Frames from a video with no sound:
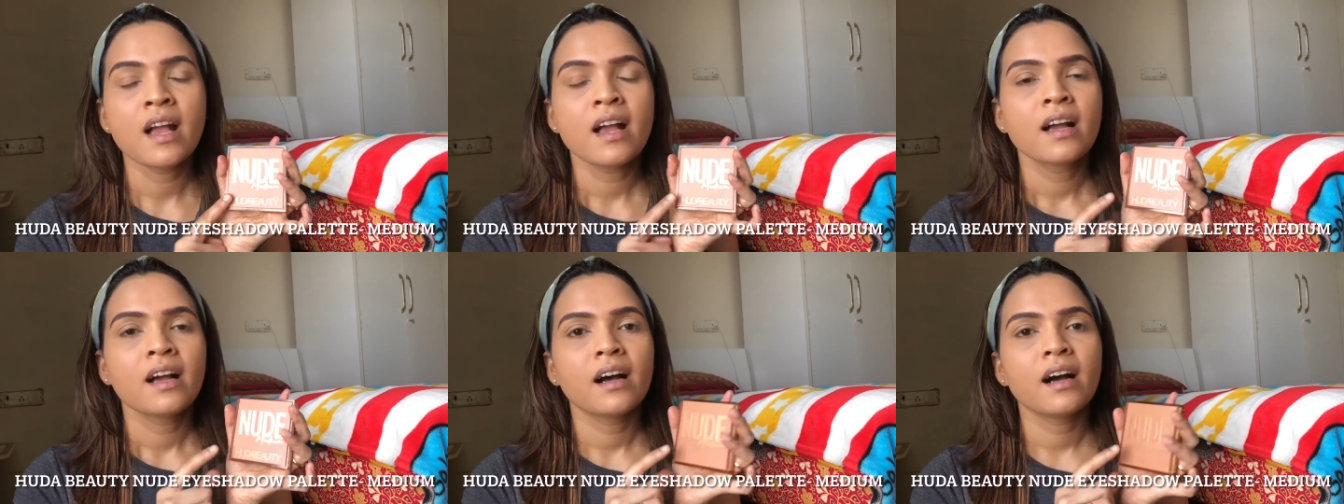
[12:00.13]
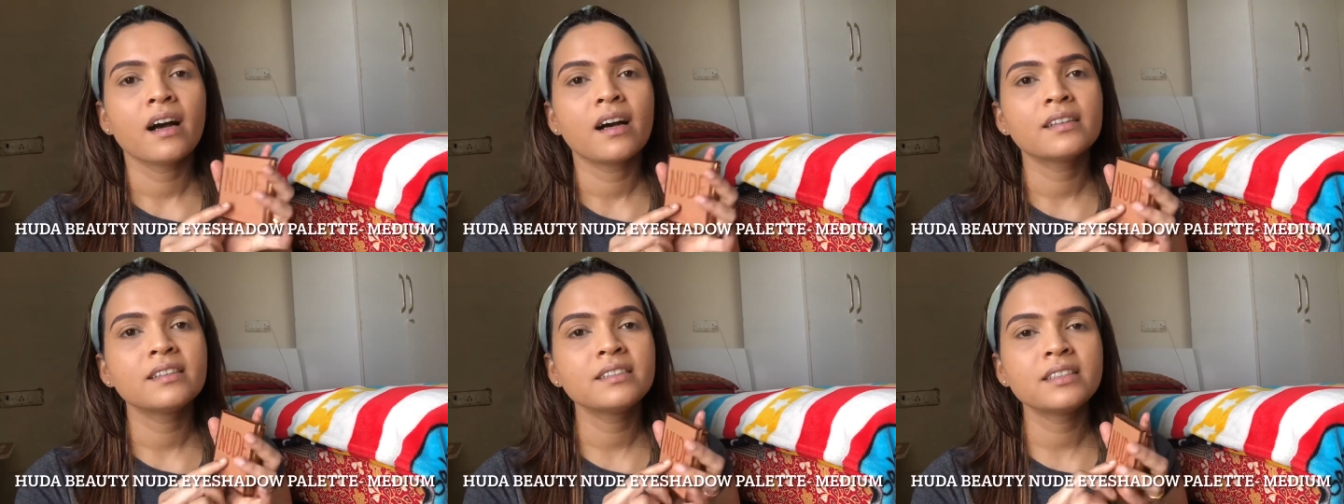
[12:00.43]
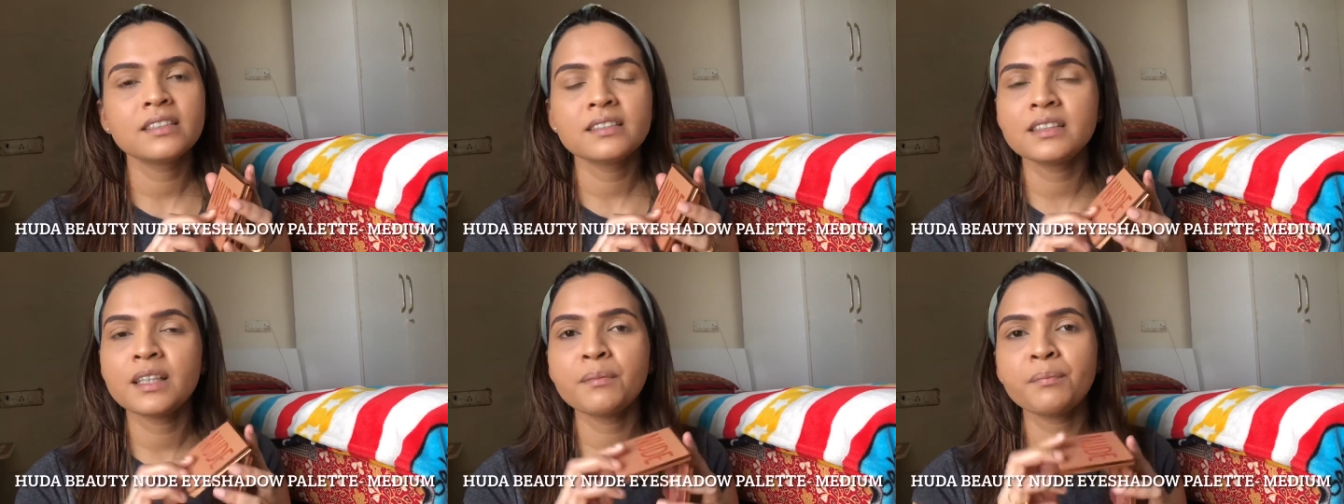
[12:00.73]
Uh,
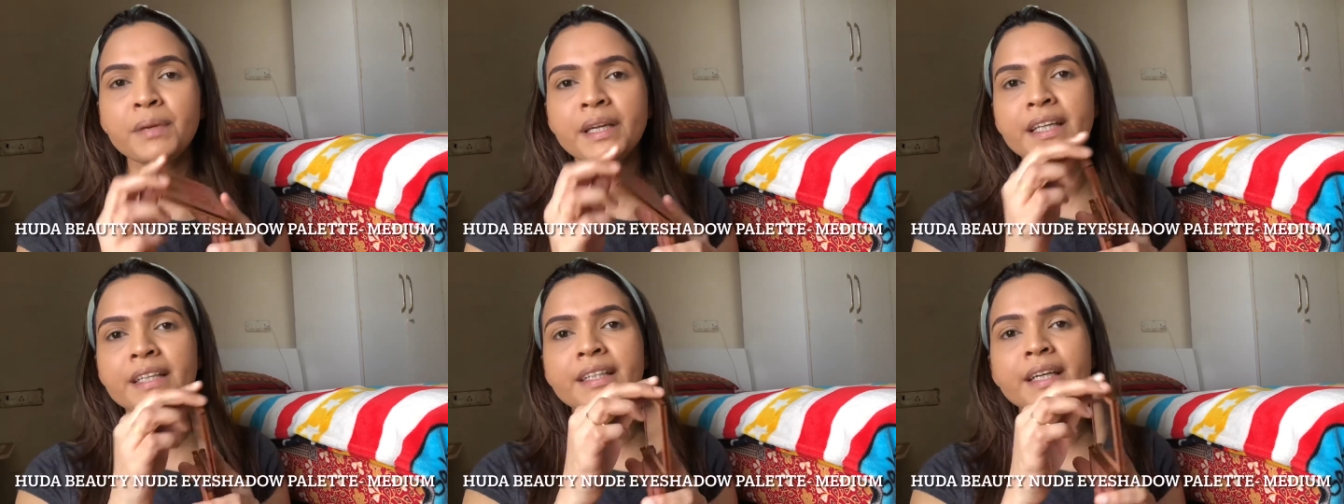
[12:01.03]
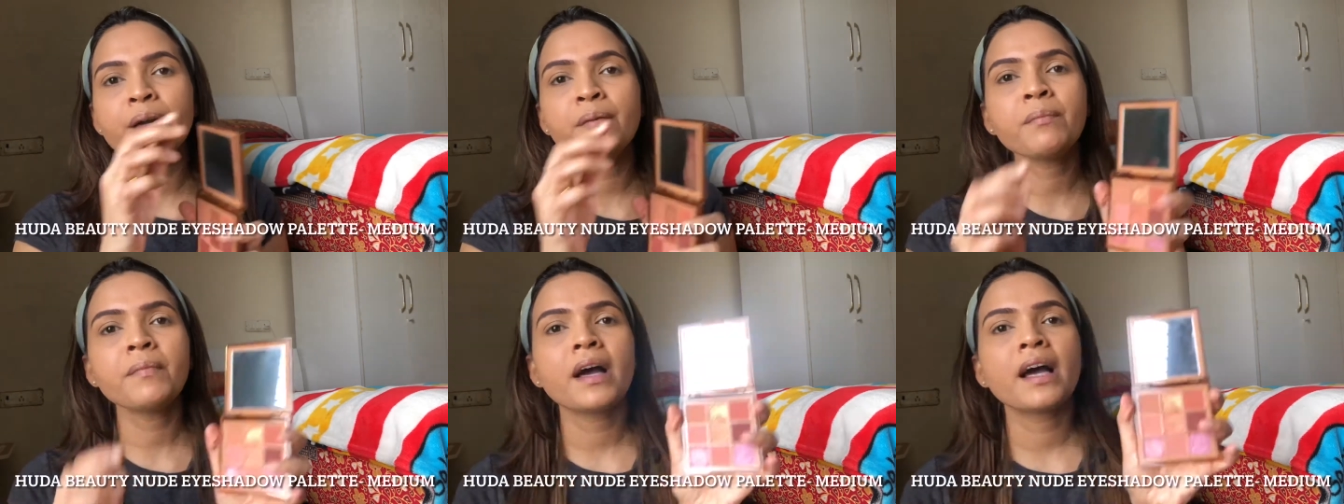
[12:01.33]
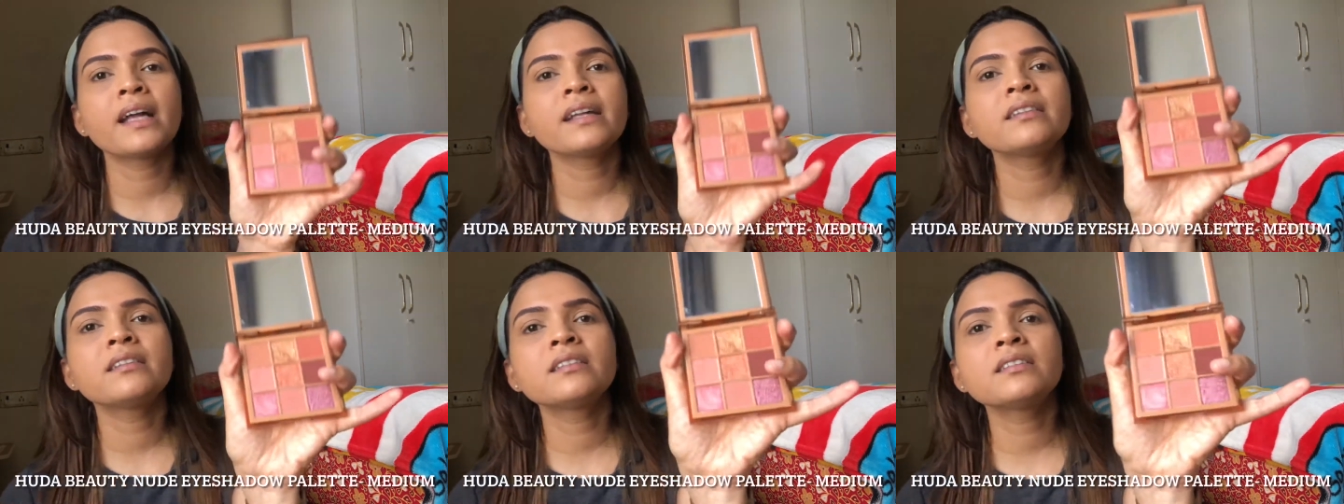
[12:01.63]
this is the medium
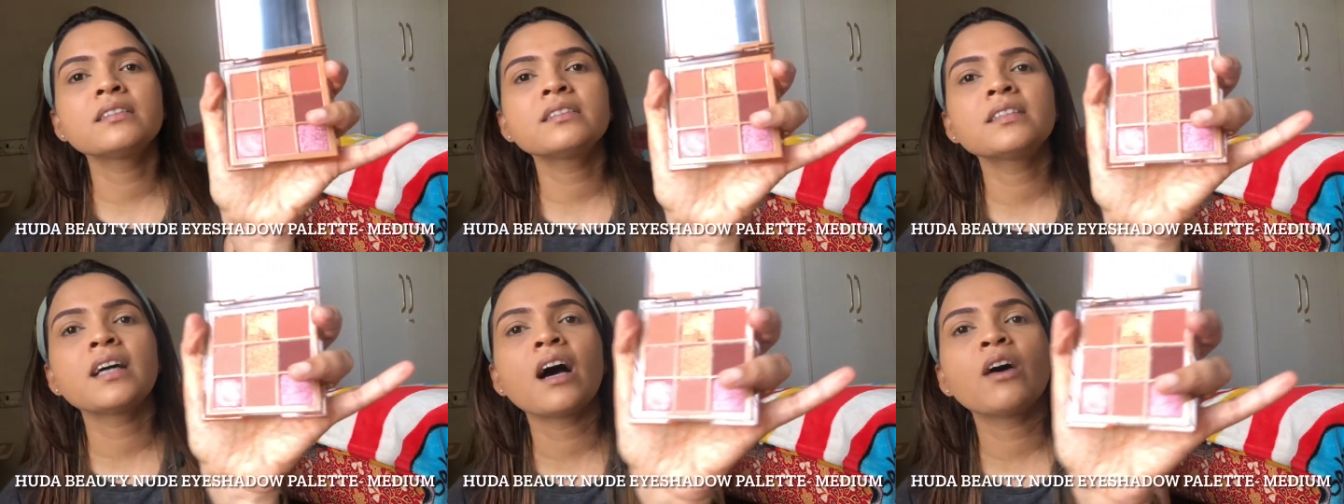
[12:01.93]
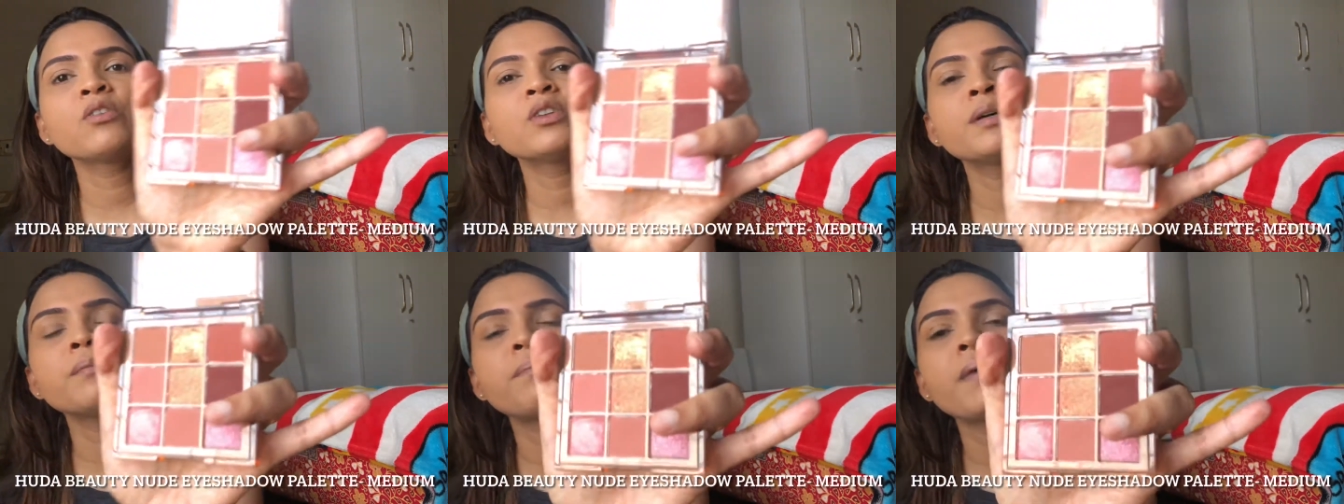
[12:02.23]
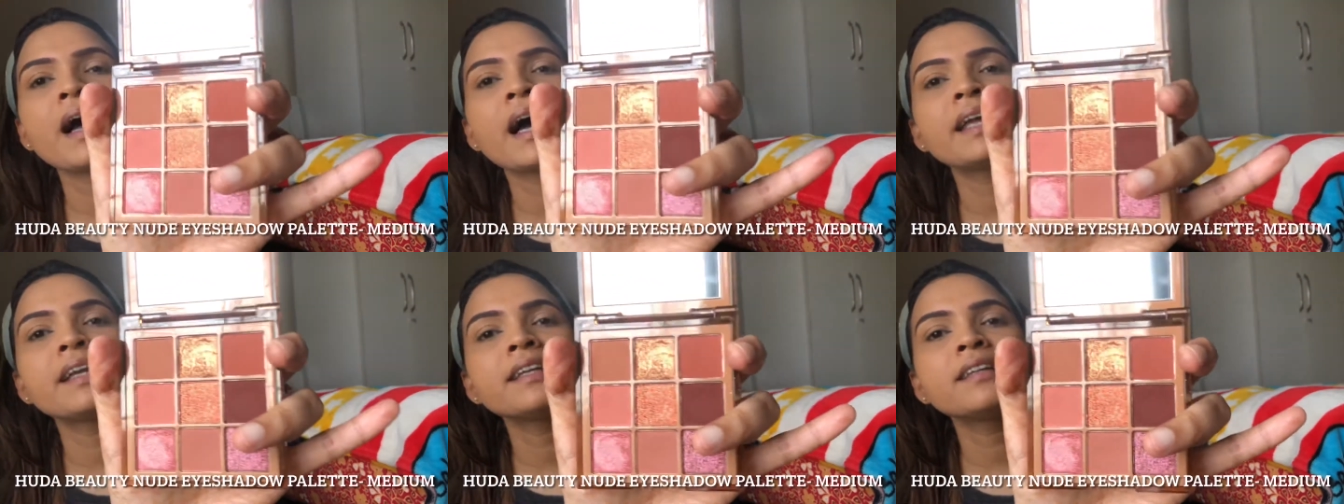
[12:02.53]
and this is how the
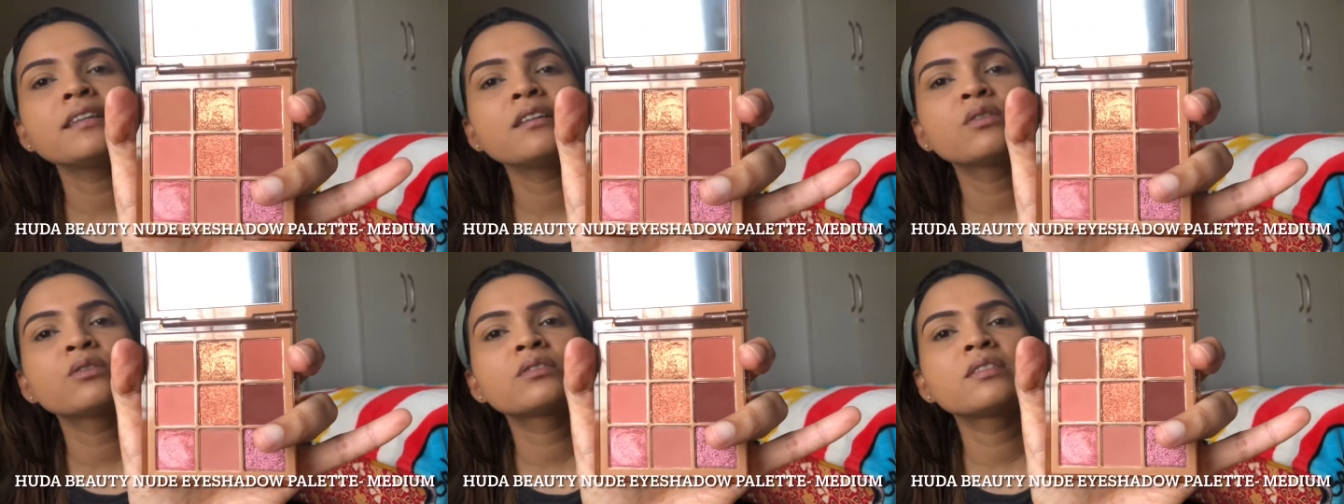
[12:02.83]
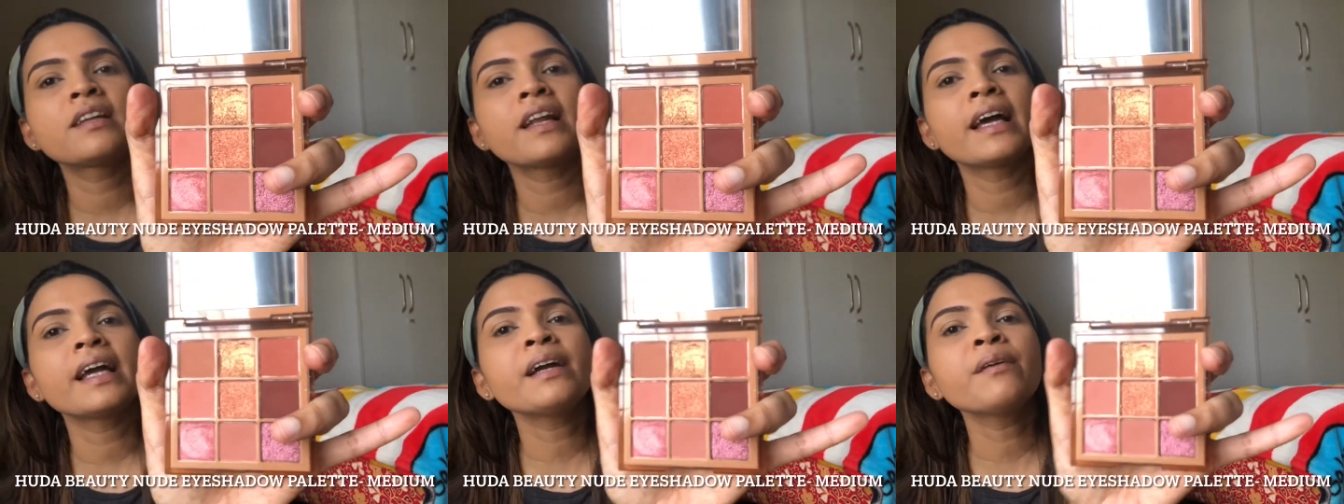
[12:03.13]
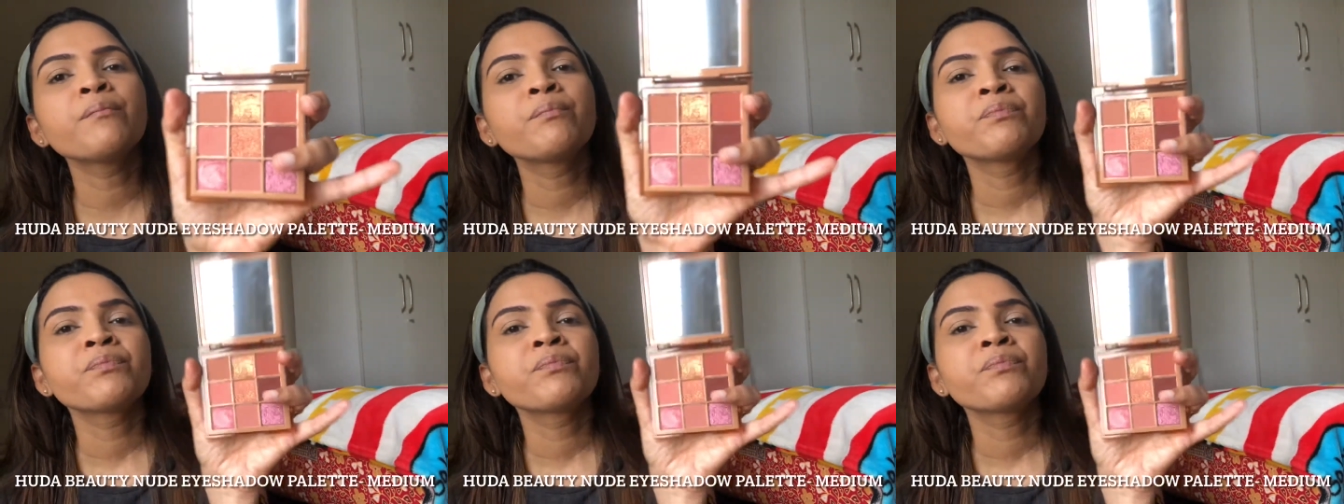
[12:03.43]
palette looks like.